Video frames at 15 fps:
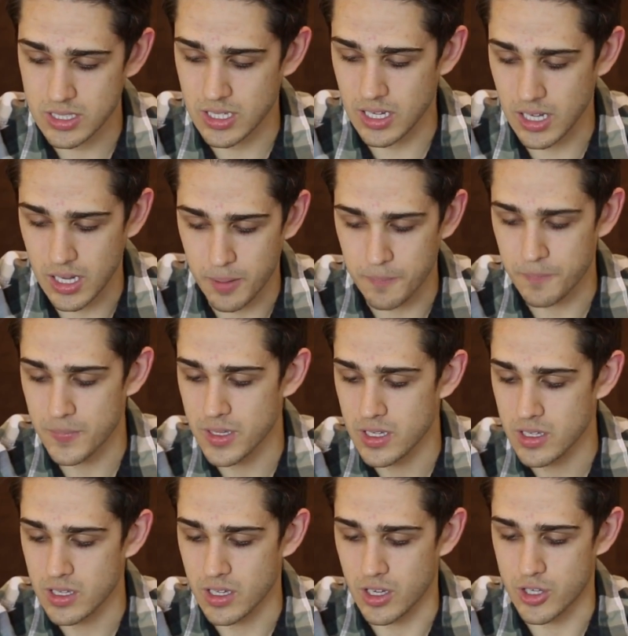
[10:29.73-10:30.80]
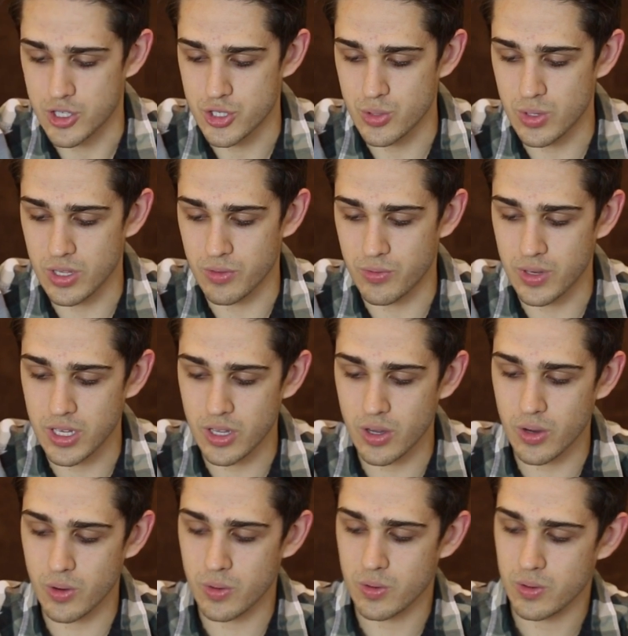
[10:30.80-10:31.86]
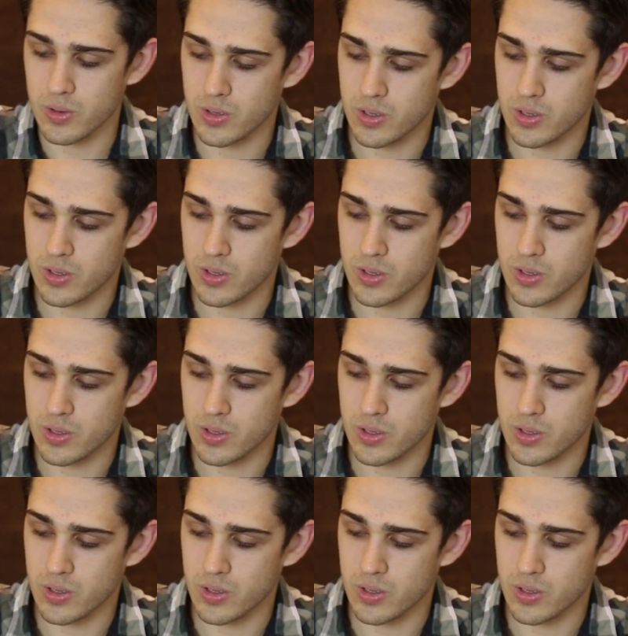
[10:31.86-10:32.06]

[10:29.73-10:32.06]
A shooting video